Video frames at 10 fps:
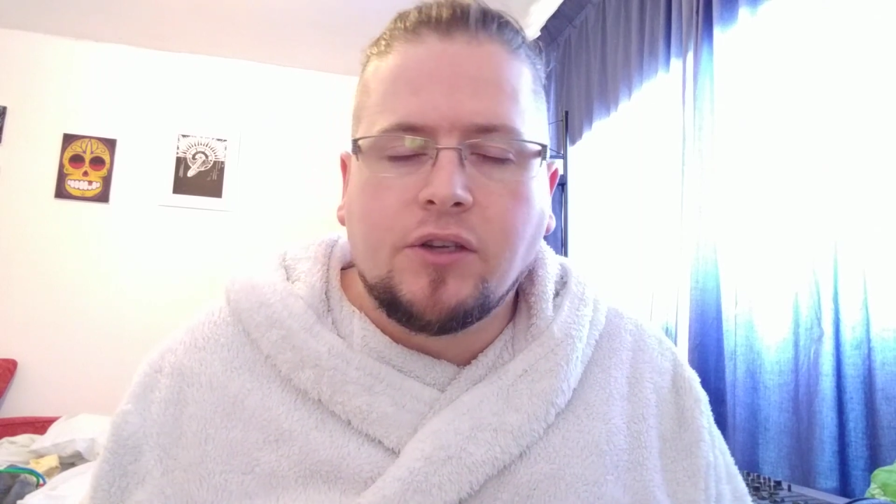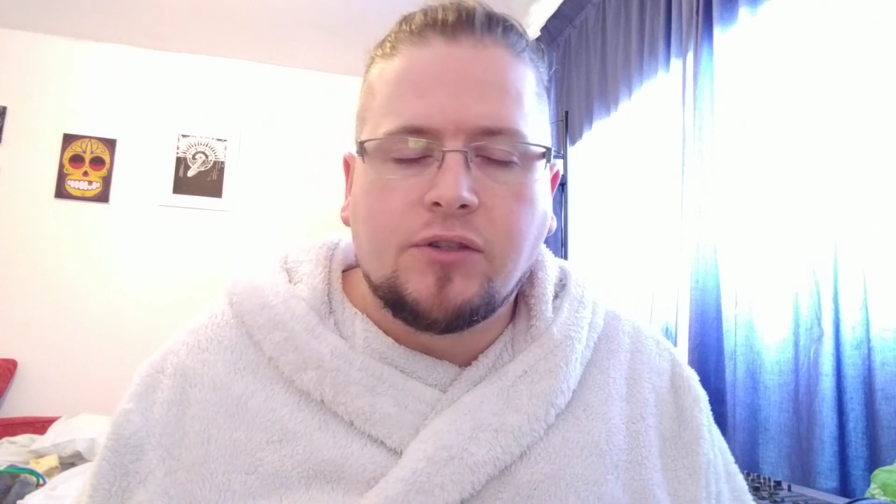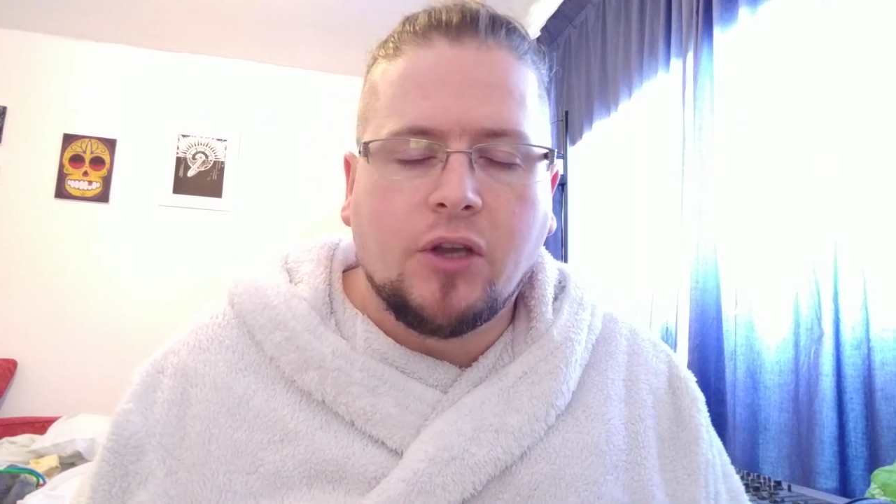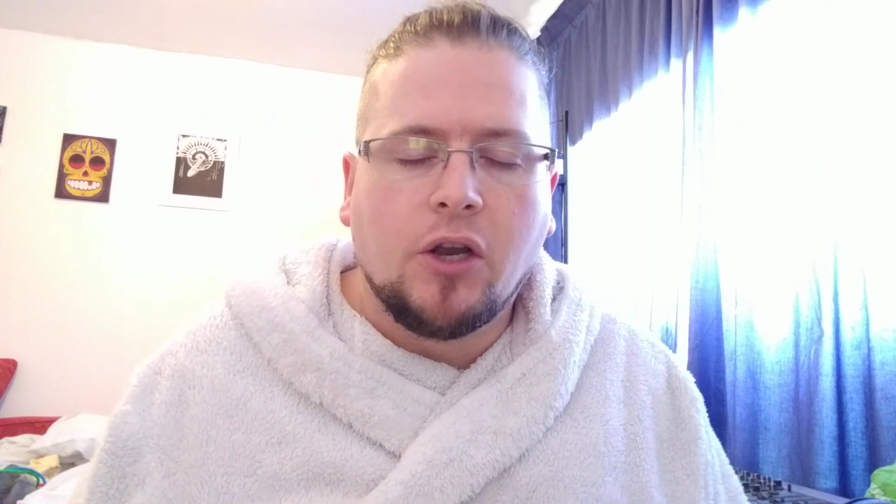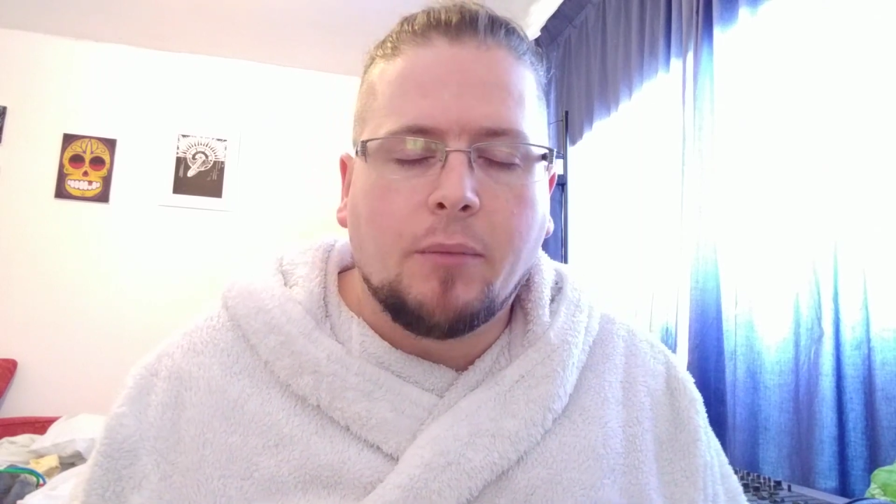
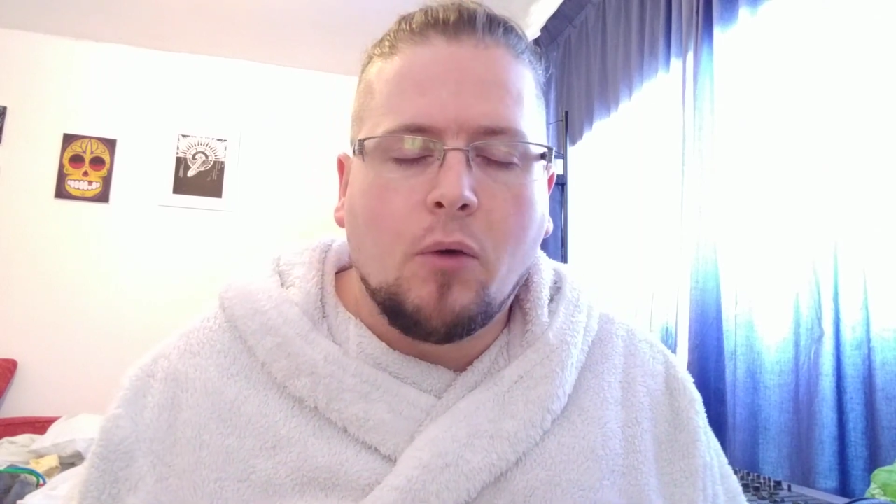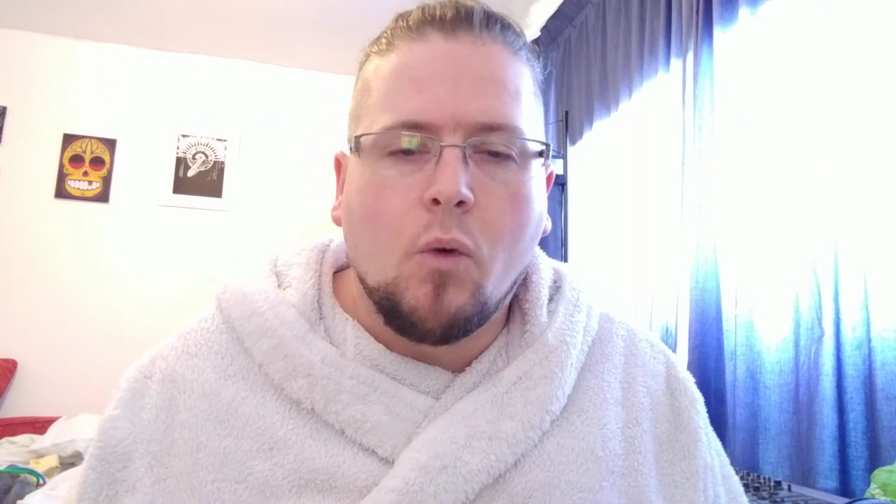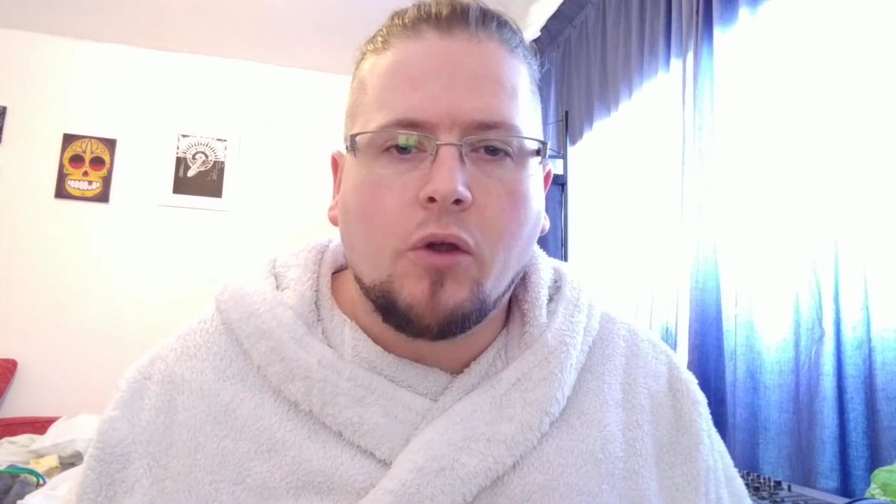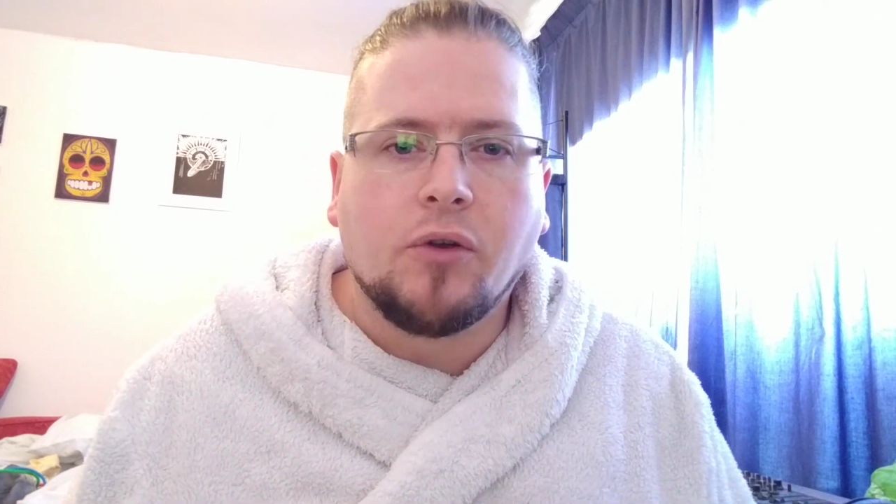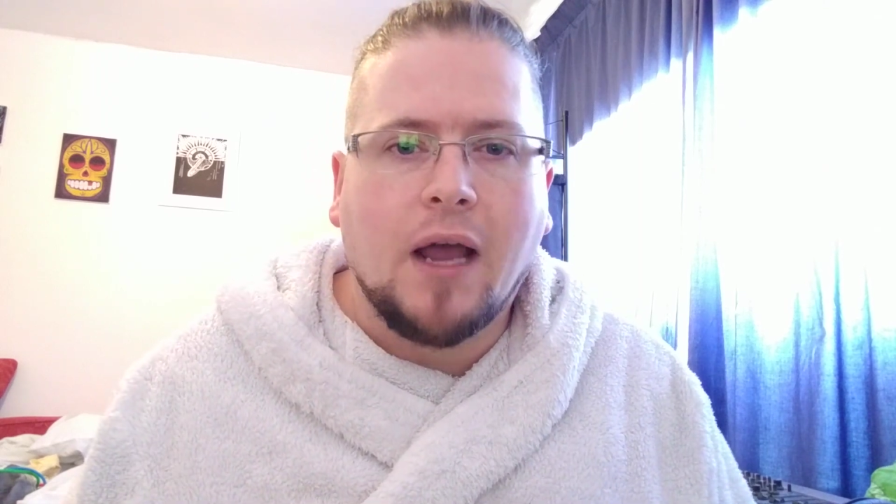concerned about
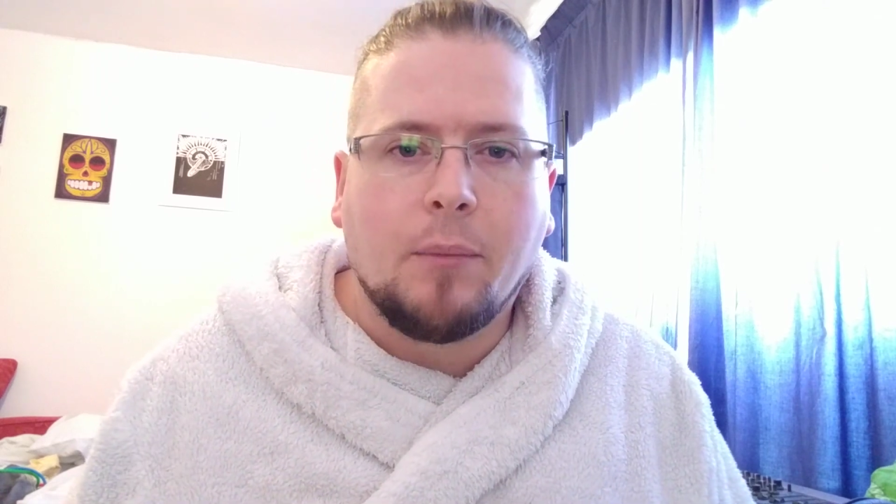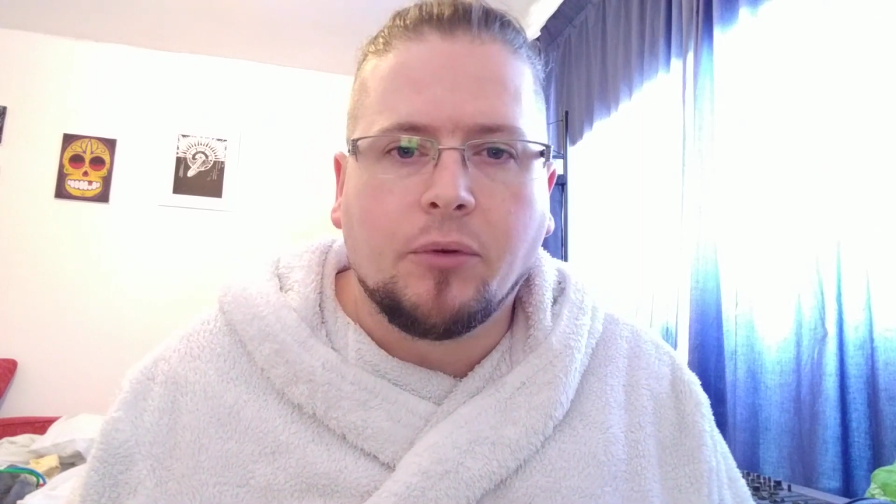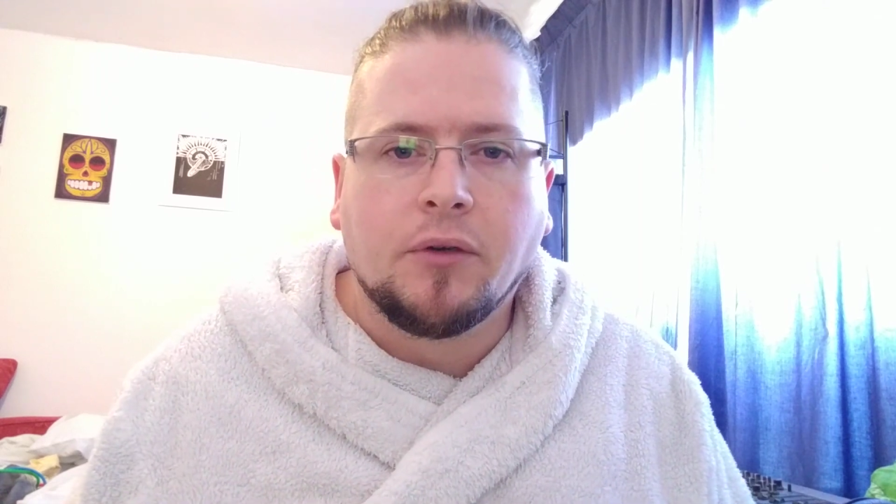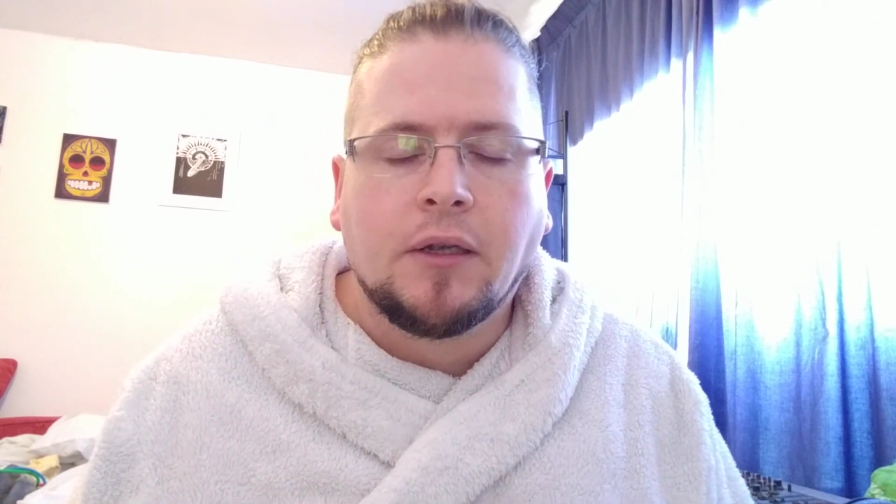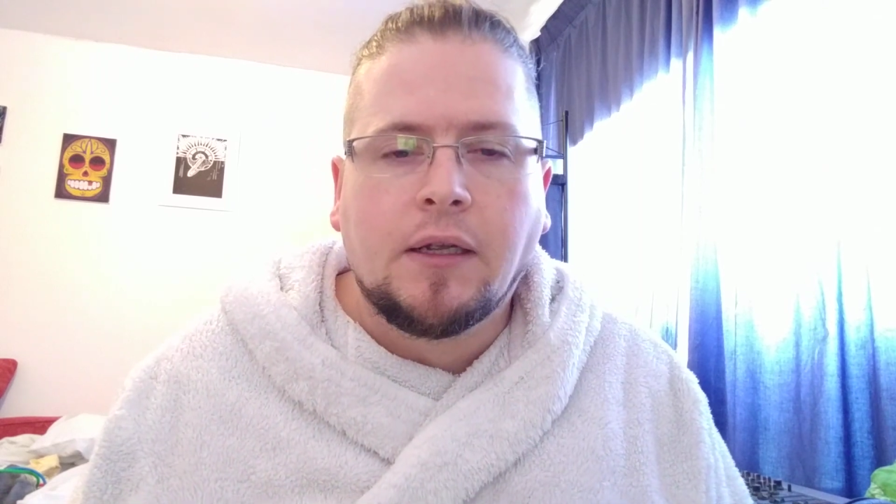what could
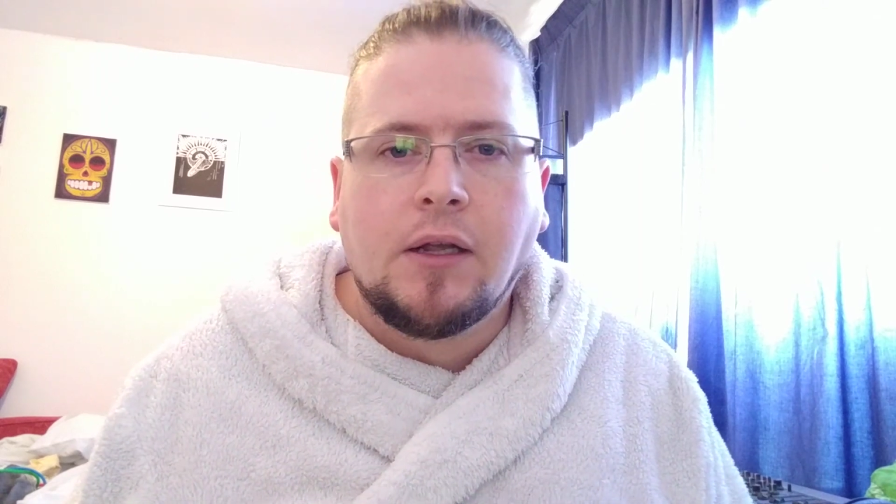happen